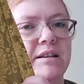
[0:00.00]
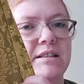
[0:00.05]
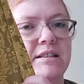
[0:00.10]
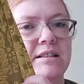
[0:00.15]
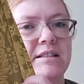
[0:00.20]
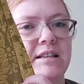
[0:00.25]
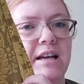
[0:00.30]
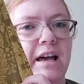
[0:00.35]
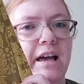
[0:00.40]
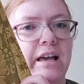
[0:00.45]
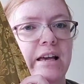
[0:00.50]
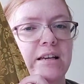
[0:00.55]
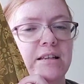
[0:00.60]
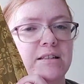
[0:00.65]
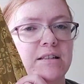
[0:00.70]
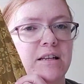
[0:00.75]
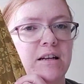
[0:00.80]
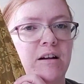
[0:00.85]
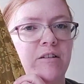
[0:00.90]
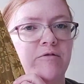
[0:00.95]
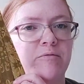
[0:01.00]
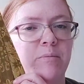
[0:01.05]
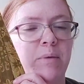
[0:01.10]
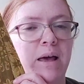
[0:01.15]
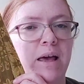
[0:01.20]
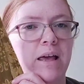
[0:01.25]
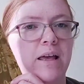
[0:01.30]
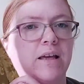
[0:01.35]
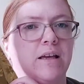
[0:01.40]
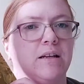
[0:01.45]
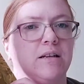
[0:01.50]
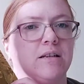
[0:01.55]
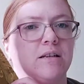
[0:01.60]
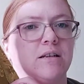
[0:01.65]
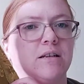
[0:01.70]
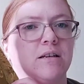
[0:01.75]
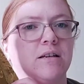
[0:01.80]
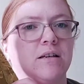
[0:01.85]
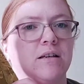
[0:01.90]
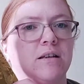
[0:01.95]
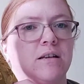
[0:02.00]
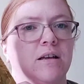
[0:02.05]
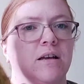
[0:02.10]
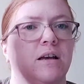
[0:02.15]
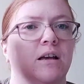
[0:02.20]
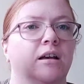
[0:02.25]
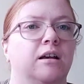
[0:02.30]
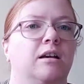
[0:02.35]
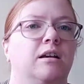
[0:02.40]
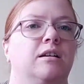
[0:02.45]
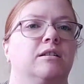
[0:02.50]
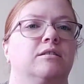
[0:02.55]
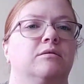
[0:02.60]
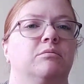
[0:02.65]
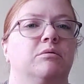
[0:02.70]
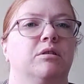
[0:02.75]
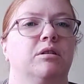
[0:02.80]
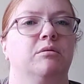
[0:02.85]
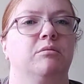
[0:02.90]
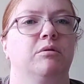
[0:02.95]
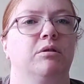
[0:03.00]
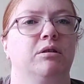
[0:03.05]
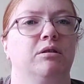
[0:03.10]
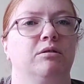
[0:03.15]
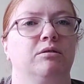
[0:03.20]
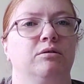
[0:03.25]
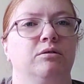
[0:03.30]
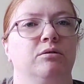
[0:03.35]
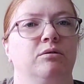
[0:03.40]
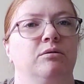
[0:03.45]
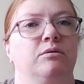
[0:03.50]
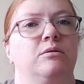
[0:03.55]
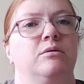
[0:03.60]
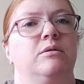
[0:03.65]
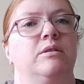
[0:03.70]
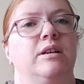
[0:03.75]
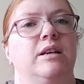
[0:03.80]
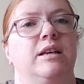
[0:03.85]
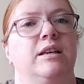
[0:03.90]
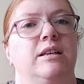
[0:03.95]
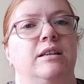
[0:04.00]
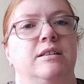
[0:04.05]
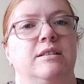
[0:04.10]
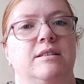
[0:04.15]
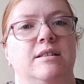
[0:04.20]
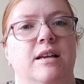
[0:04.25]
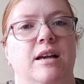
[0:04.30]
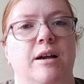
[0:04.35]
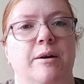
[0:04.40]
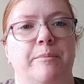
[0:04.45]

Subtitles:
stays that I've made. So what I want to do is